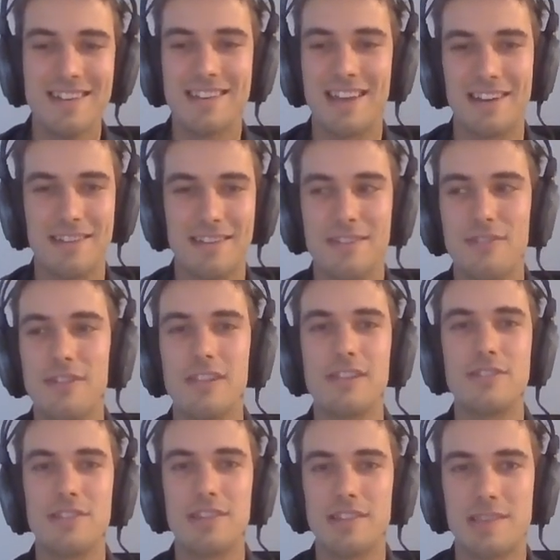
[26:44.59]
get a
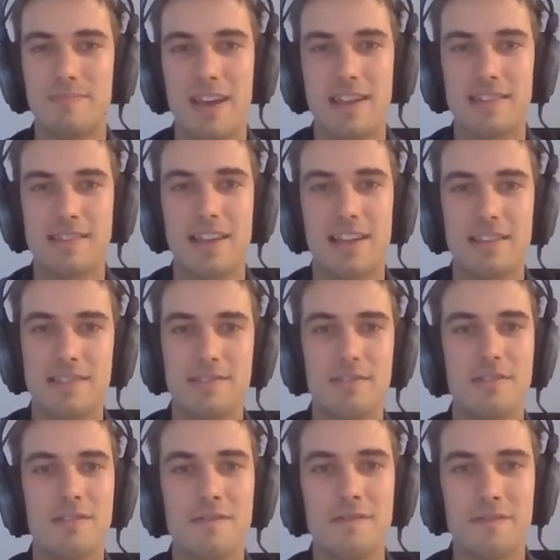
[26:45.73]
knowledge that spans that
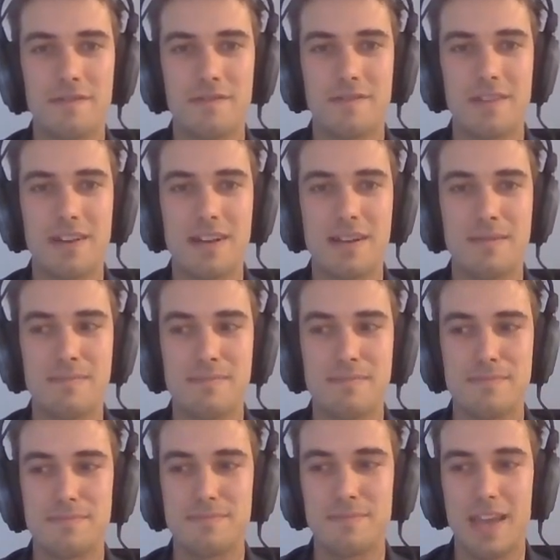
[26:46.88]
sort of,
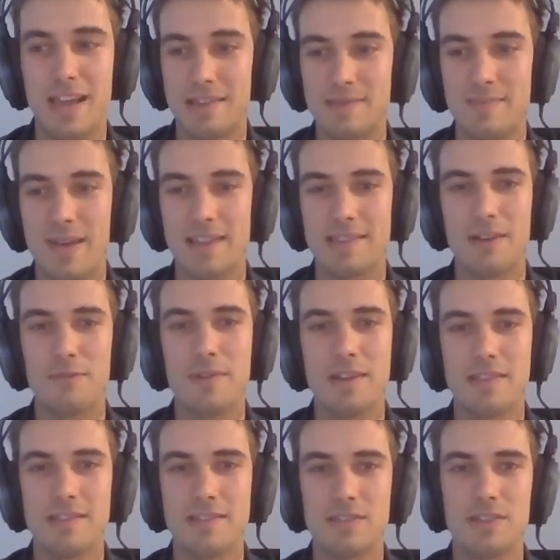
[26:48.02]
spans that
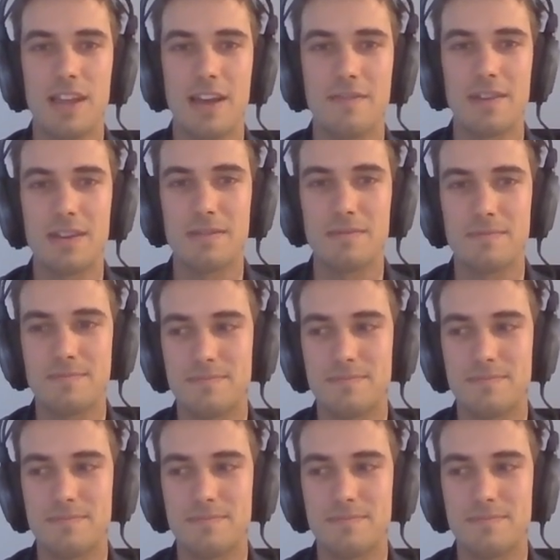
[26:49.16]
width is just having